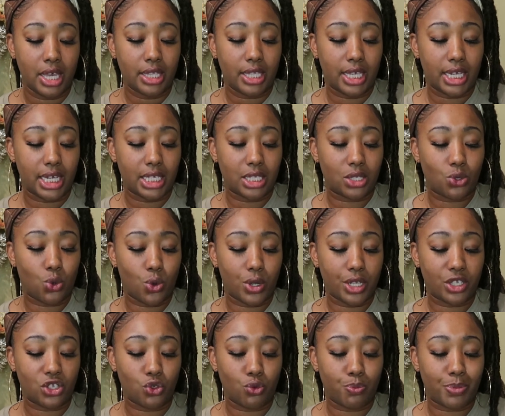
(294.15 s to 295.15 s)
that is
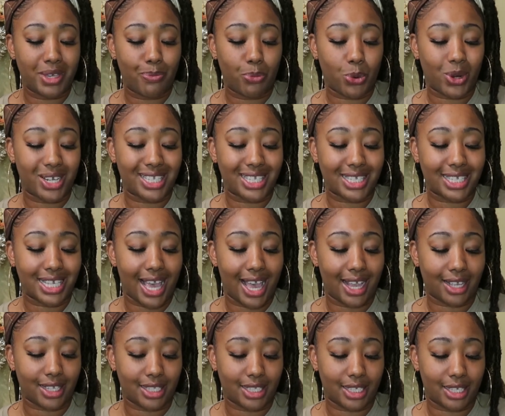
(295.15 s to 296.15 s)
going to be
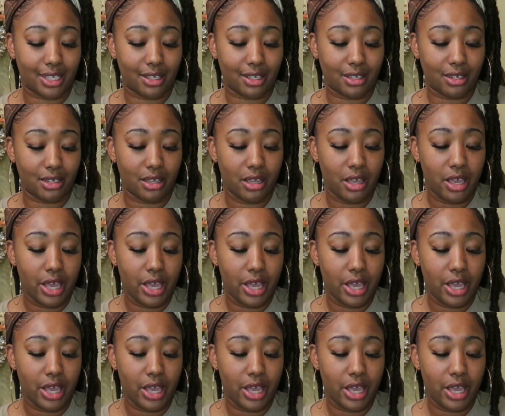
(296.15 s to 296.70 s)
protected.